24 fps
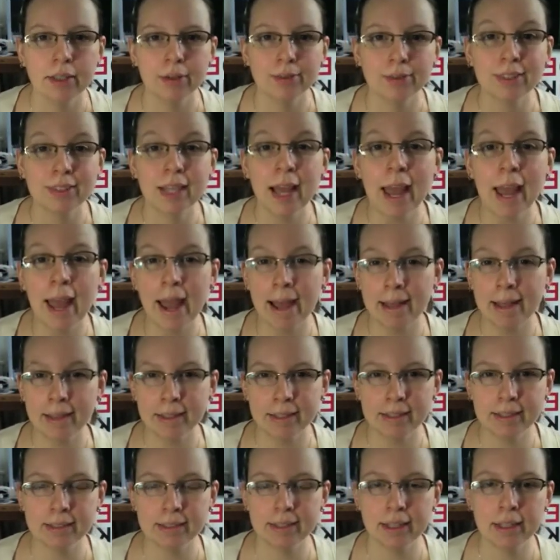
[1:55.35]

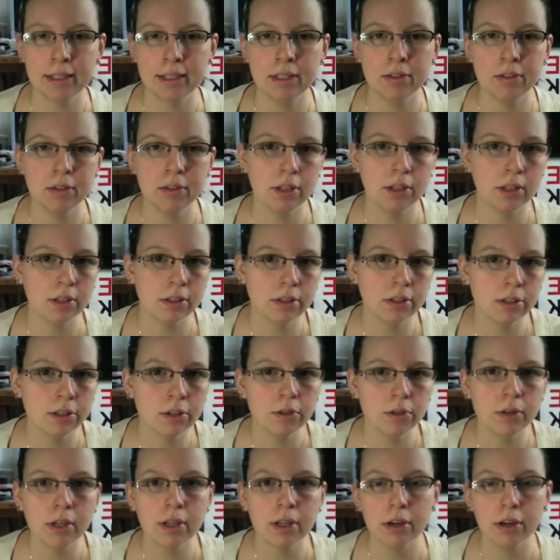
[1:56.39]
talent that you can either
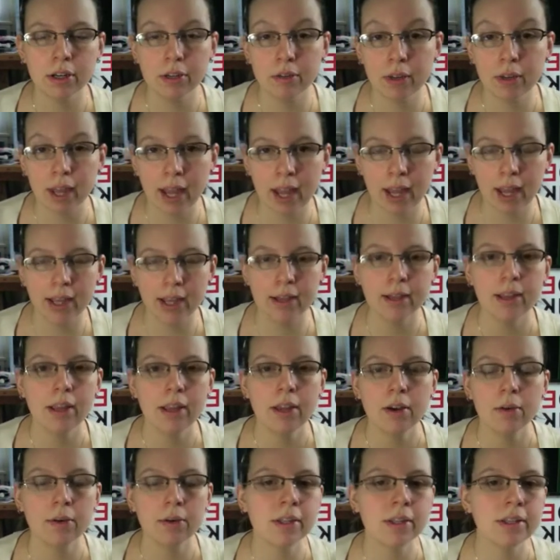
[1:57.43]
do it or you can't.
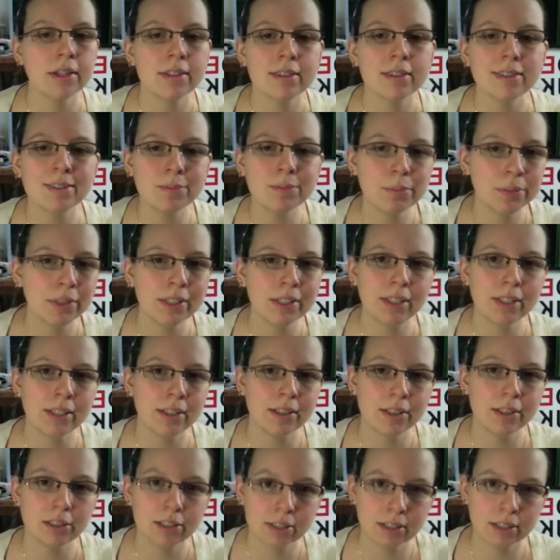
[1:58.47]
Well, it
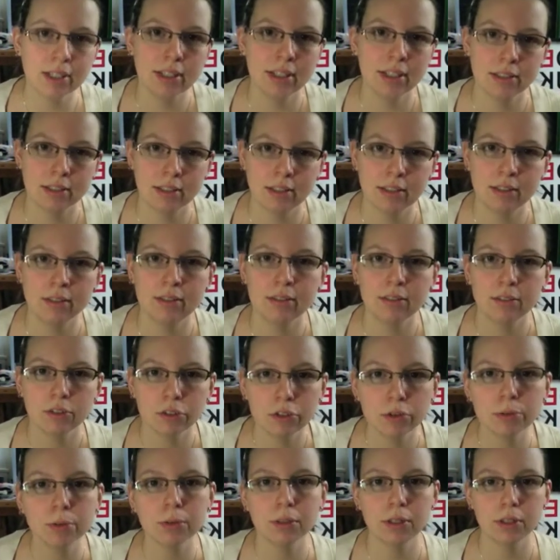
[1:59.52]
simply just isn't
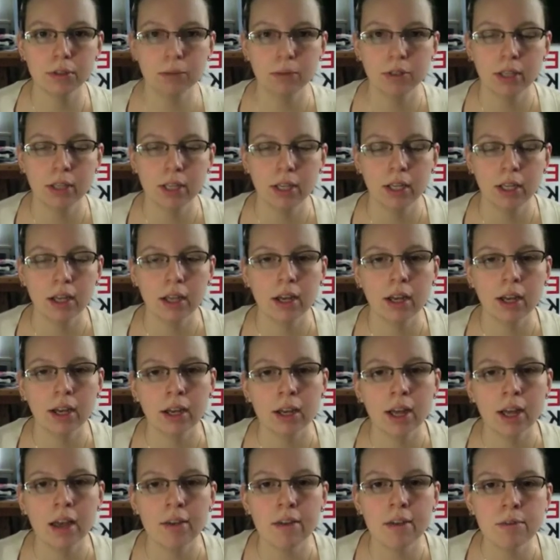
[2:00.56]
true.
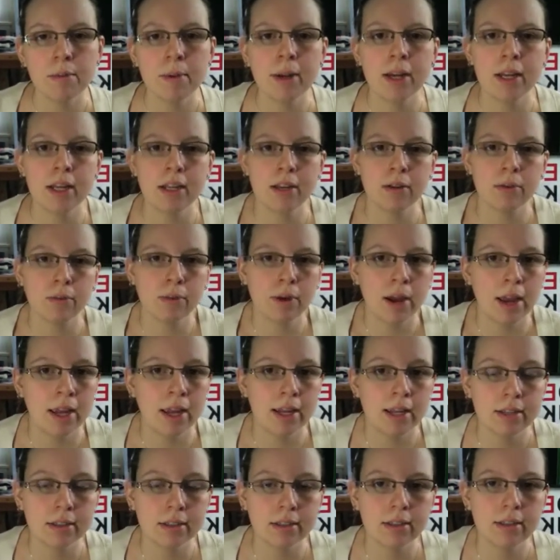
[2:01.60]
Everybody can
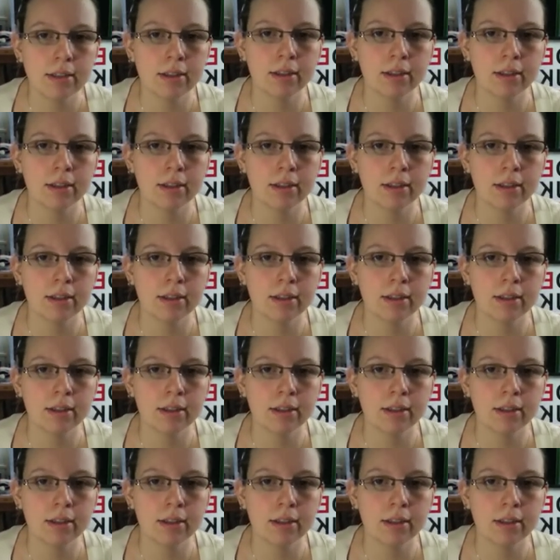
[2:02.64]
write.